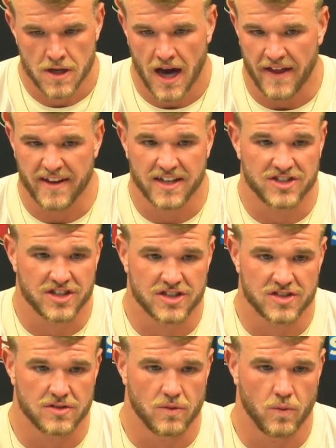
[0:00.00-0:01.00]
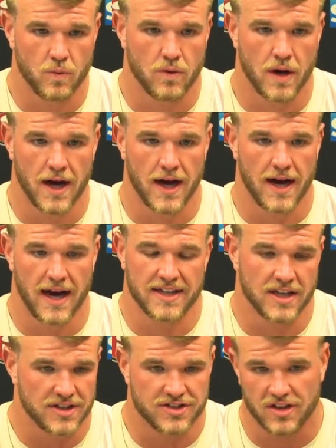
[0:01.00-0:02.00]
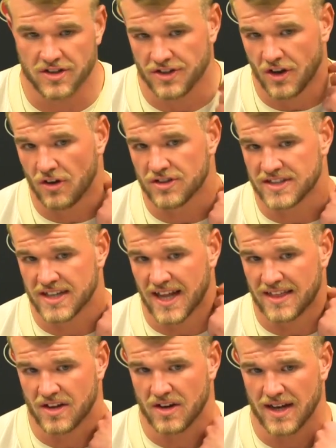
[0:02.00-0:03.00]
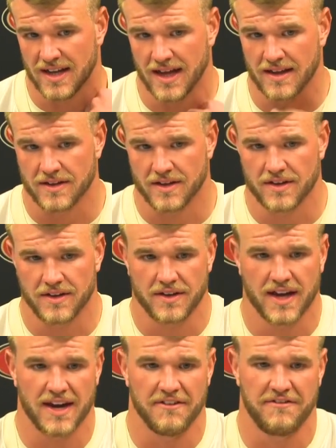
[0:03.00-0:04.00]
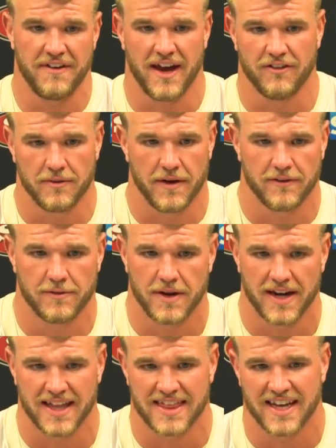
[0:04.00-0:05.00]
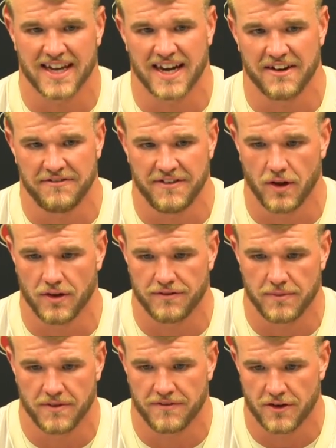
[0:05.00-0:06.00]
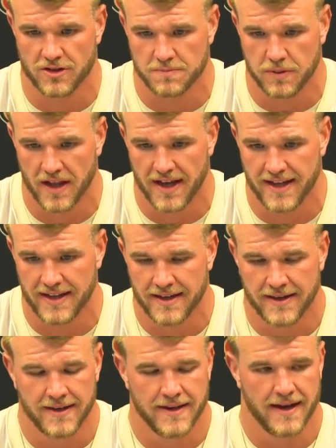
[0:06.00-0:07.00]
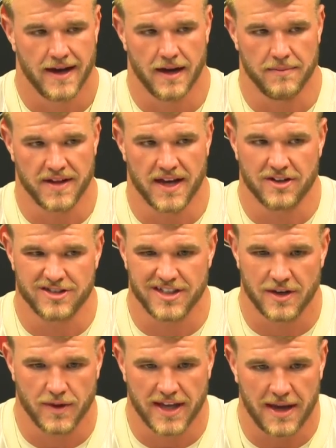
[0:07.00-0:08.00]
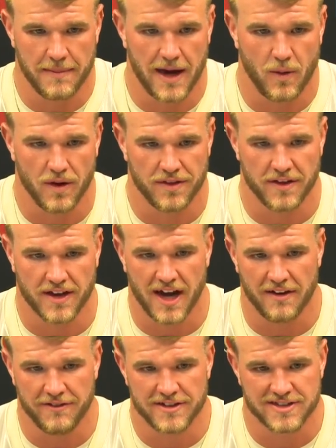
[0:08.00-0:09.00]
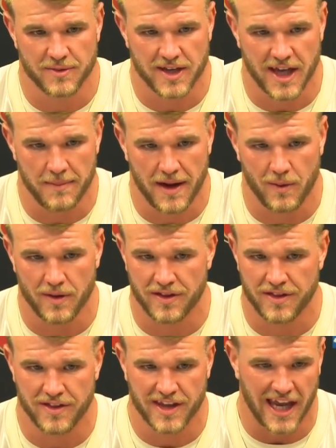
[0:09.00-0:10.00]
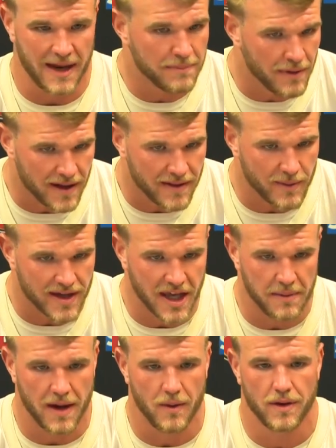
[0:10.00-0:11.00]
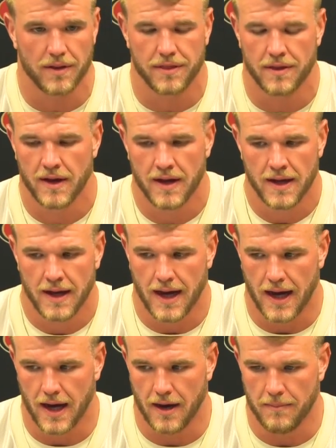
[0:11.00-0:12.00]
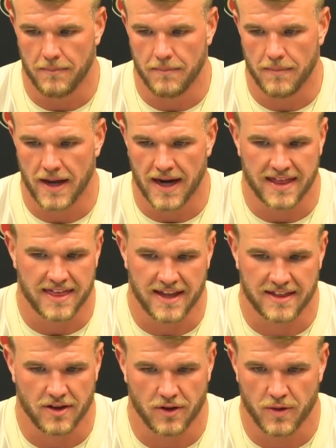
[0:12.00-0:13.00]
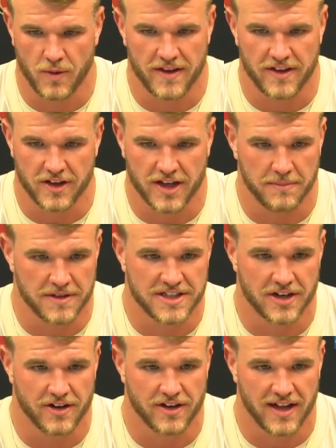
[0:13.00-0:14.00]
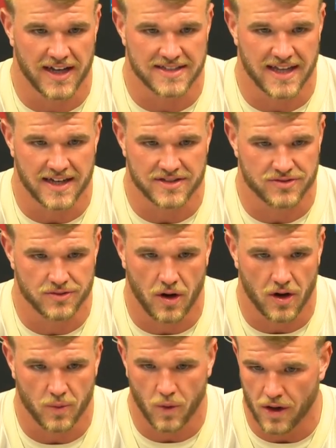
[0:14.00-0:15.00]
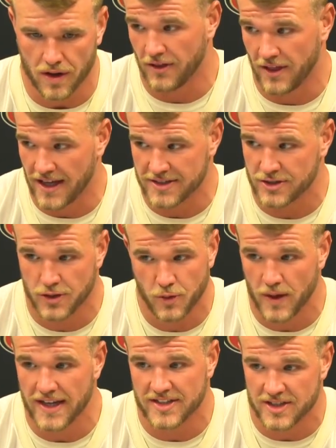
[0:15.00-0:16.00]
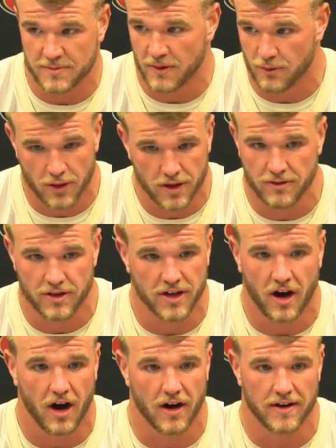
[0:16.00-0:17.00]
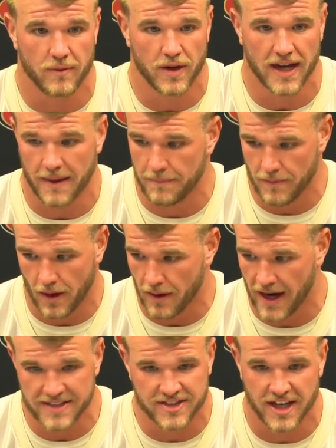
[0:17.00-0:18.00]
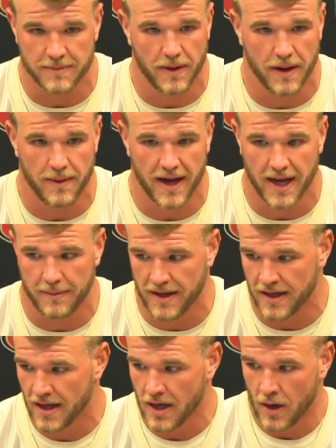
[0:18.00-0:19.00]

I think it's just I certainly noticed it. Everybody, I think, kind of felt it from the first play. The energy that we came out with, the confidence that we came out with, the game plan that we came out with. And I think the only way that you can materialize that is through hard work. The last 2 weeks has been really, really hard. We got our ass kicked by Miami.